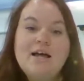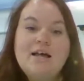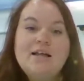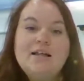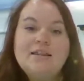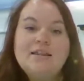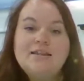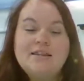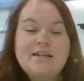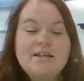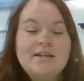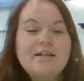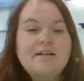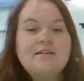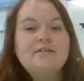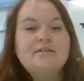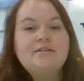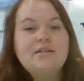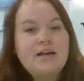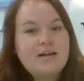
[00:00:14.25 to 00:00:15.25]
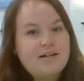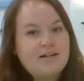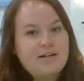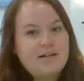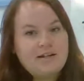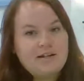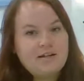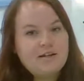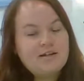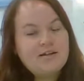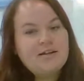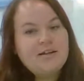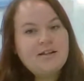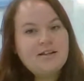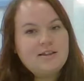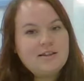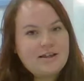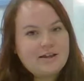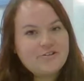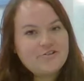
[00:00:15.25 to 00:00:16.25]
Linear Lighting
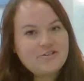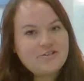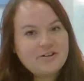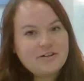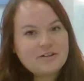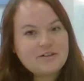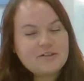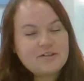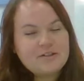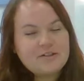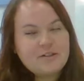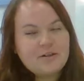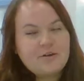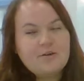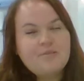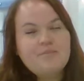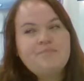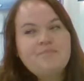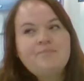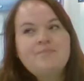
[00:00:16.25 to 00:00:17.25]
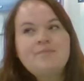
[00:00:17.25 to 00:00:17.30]
Collection. So